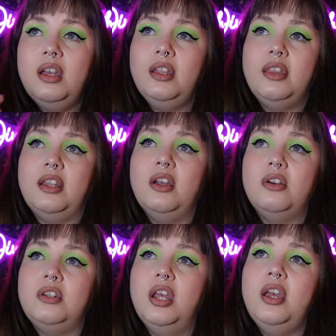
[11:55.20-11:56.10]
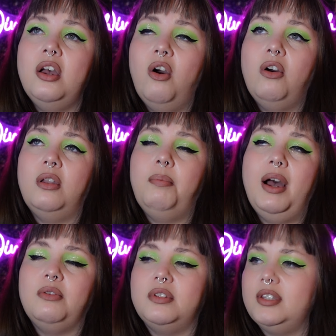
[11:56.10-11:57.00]
they're not all
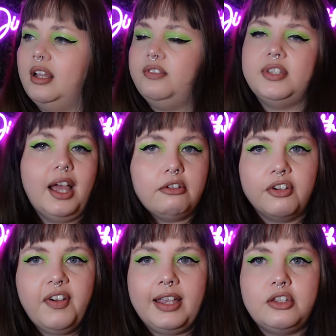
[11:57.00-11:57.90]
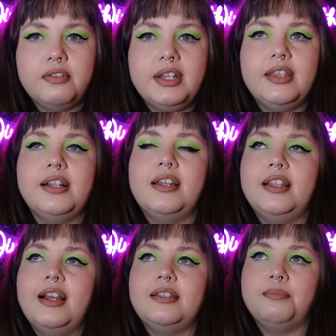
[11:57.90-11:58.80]
about self sacrifice or anything like
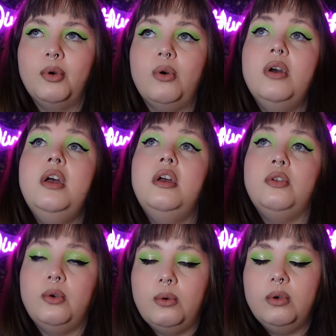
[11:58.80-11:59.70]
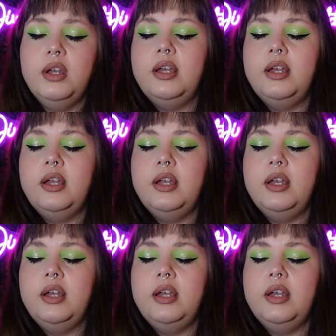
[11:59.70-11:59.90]
that. It's more, no,